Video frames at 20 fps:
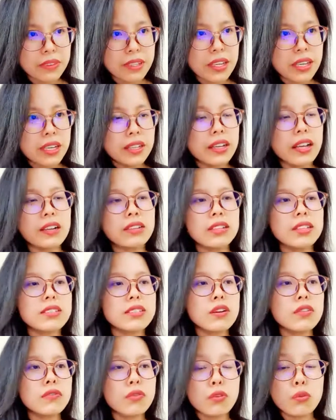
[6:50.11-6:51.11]
Now let's
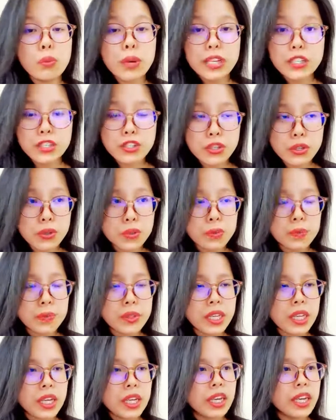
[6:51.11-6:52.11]
go for week 2.
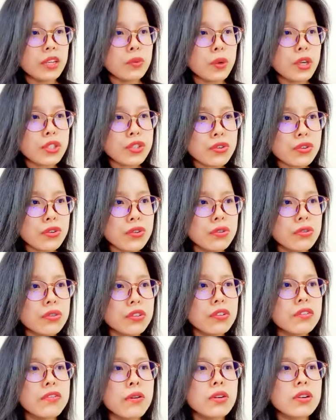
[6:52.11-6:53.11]
In week 2,
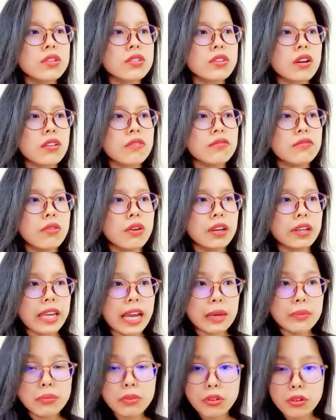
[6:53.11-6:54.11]
you focus on
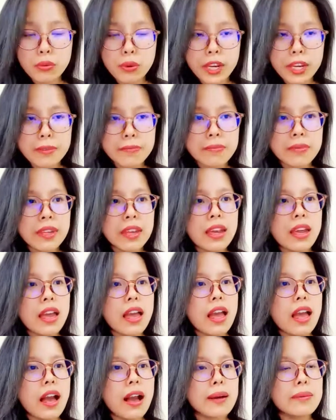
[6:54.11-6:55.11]
vocabulary.
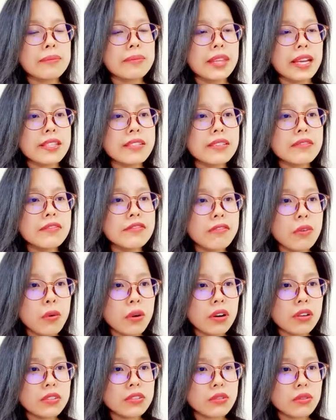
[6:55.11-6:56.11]
Lesson
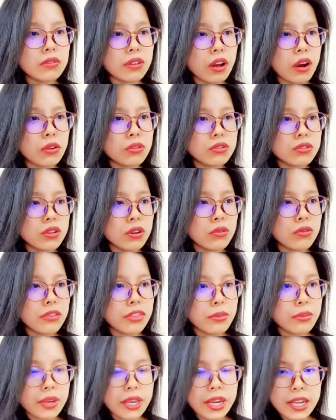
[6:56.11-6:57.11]
4, so also
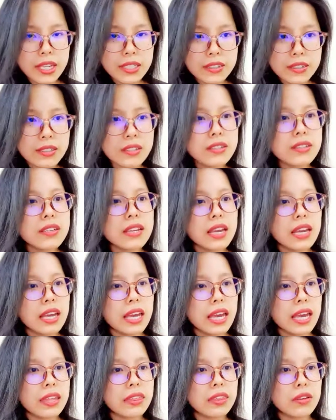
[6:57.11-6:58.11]
3 lessons,
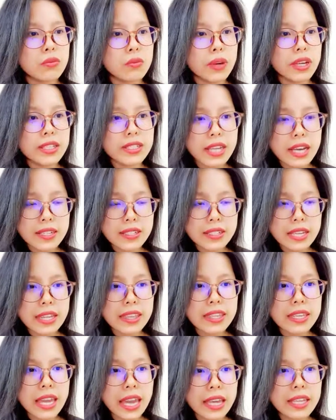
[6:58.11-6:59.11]
and the week test at
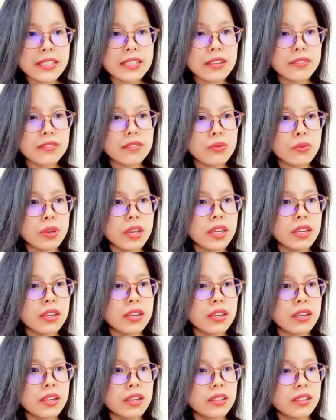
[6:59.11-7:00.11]
the end of the week.
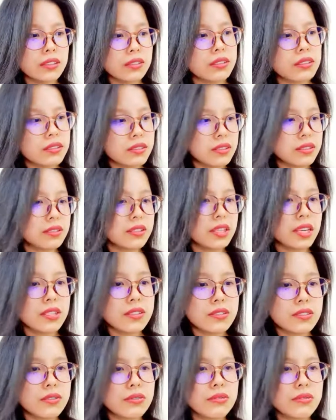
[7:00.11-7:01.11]
Now this is test
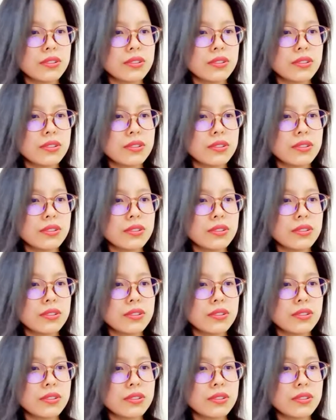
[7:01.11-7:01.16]
2.